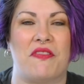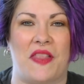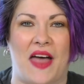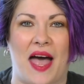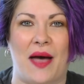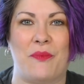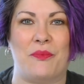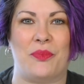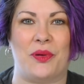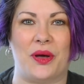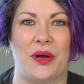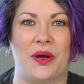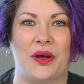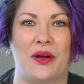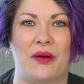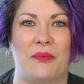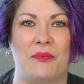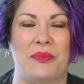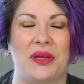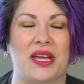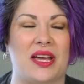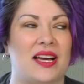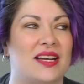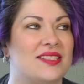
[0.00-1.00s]
that book
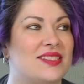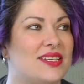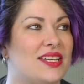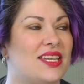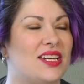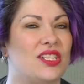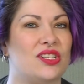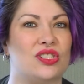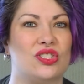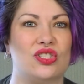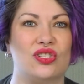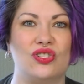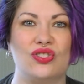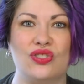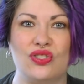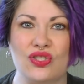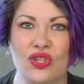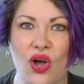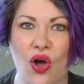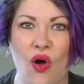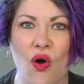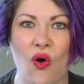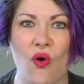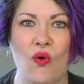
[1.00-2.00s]
because it is
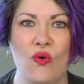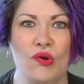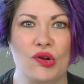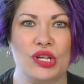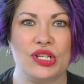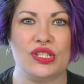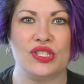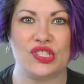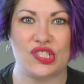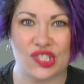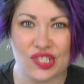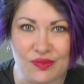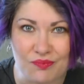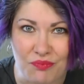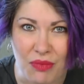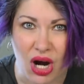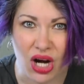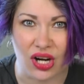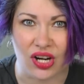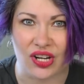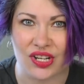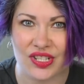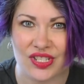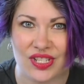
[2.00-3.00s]
so
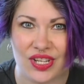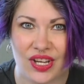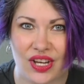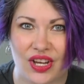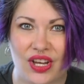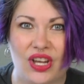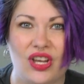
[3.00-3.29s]
smart